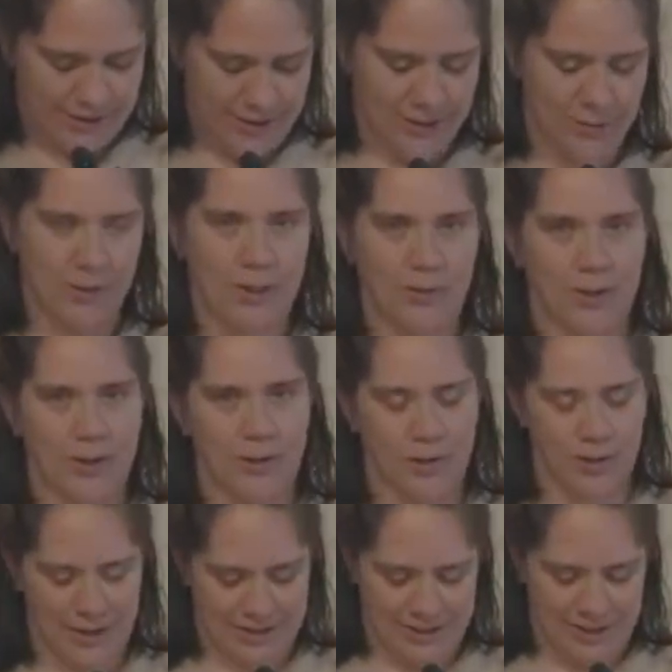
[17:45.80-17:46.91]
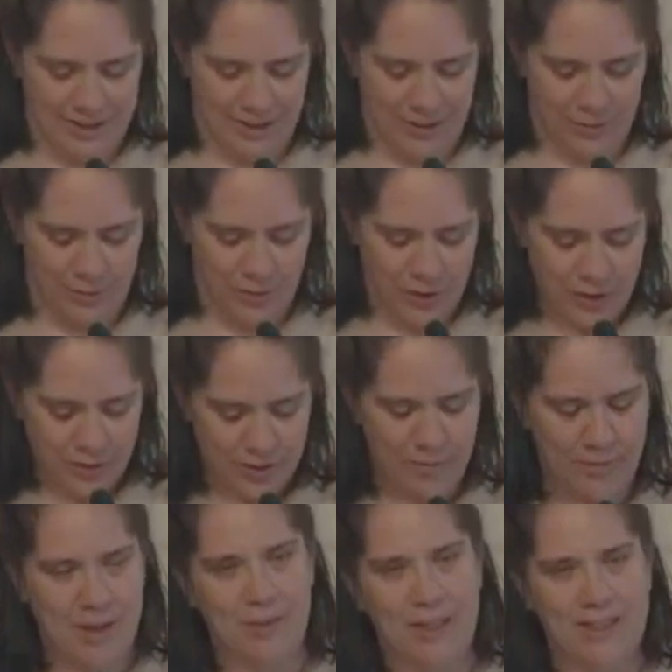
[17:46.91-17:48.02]
week with an organization where you can
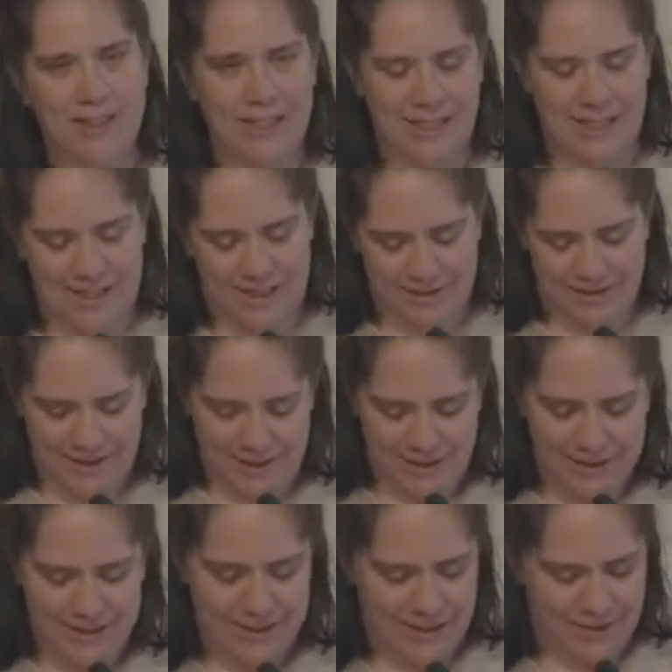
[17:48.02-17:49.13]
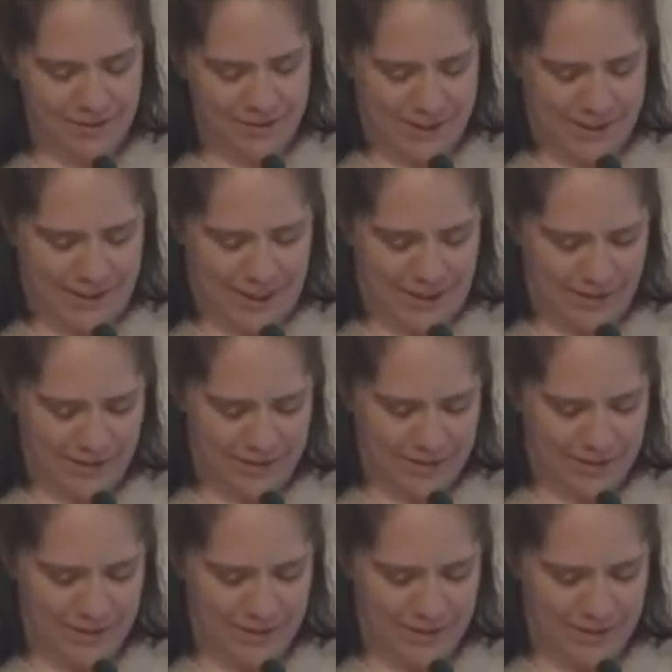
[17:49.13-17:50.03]
maybe lean in instead of leaning out?